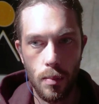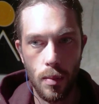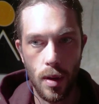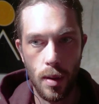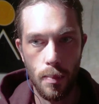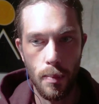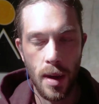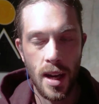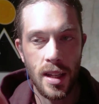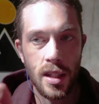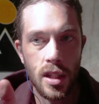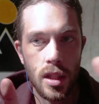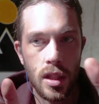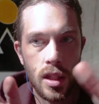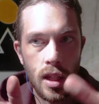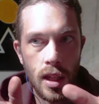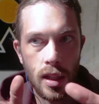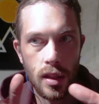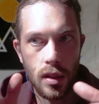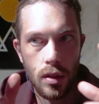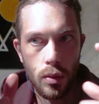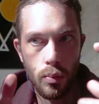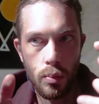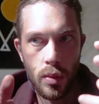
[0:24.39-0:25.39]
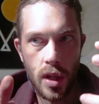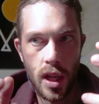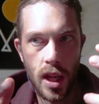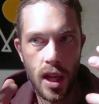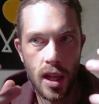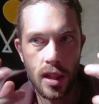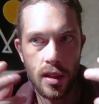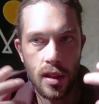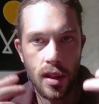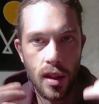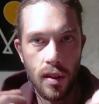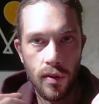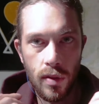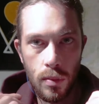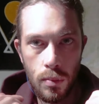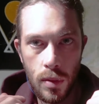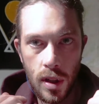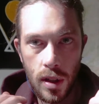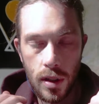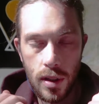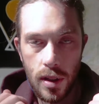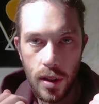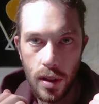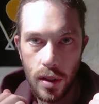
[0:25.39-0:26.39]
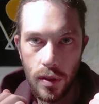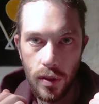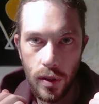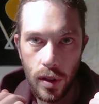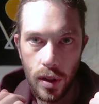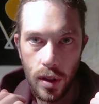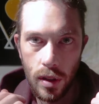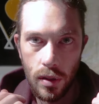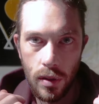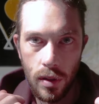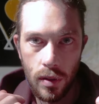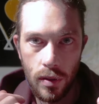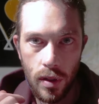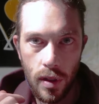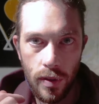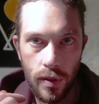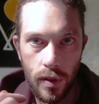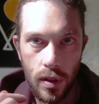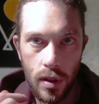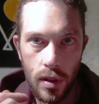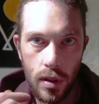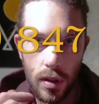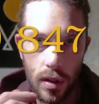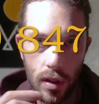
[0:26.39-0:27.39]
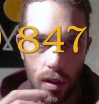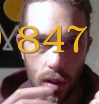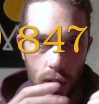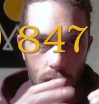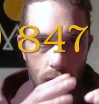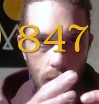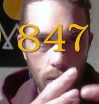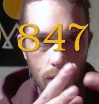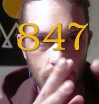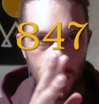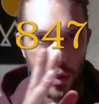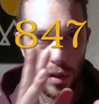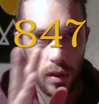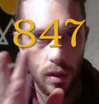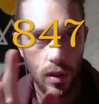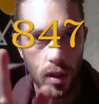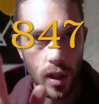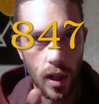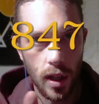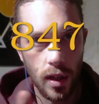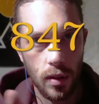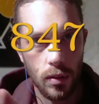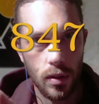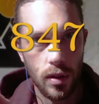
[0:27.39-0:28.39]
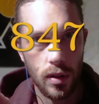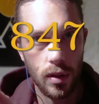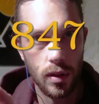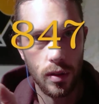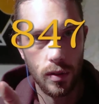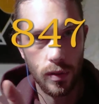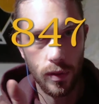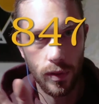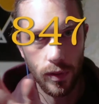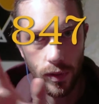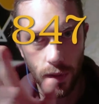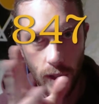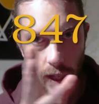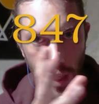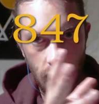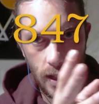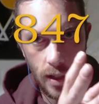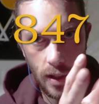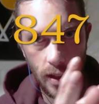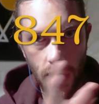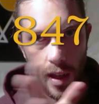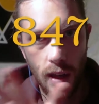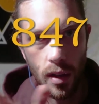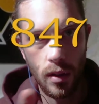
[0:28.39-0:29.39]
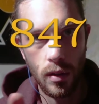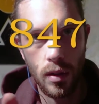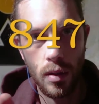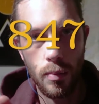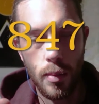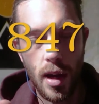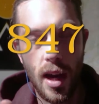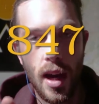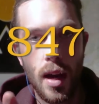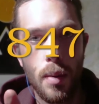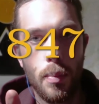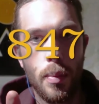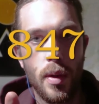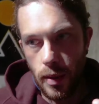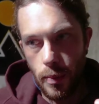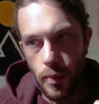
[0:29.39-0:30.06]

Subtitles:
Imagine that somebody has given me a six-figure grid reference, and then I'm going to show you how to find that on the map.